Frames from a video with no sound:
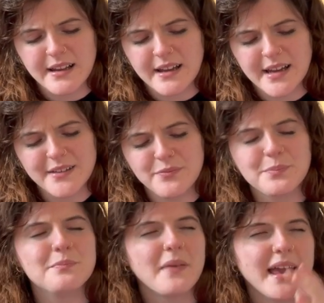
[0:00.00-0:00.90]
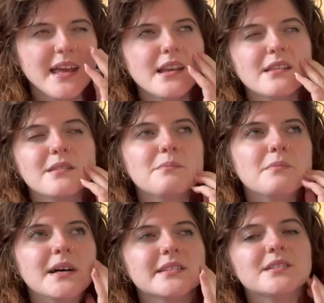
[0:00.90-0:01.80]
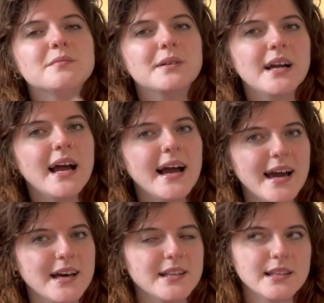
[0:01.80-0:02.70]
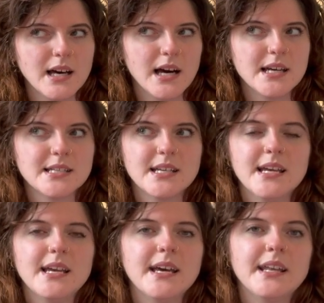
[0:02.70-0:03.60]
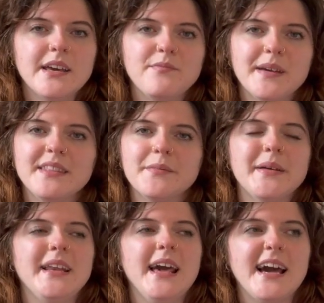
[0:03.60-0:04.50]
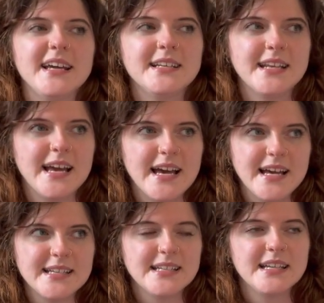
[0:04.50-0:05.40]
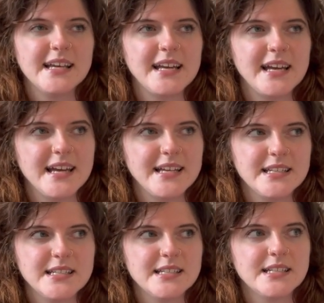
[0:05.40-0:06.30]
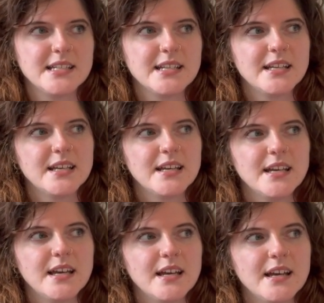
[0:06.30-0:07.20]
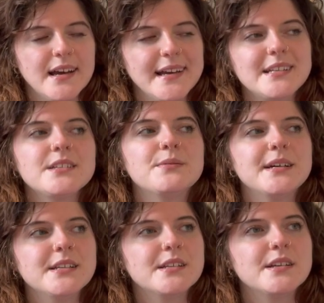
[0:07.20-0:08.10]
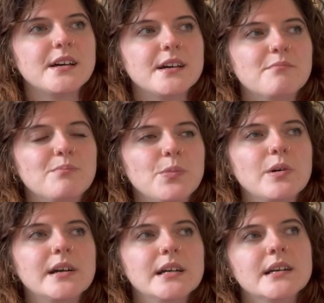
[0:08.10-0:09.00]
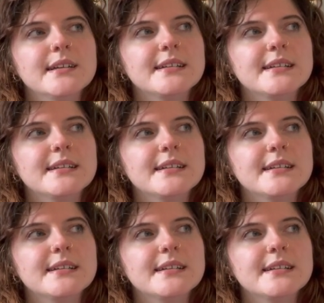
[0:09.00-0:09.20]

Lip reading: I've made the muscle bra hat a lot, and I've made the Manhattan hat, and I just wanted a more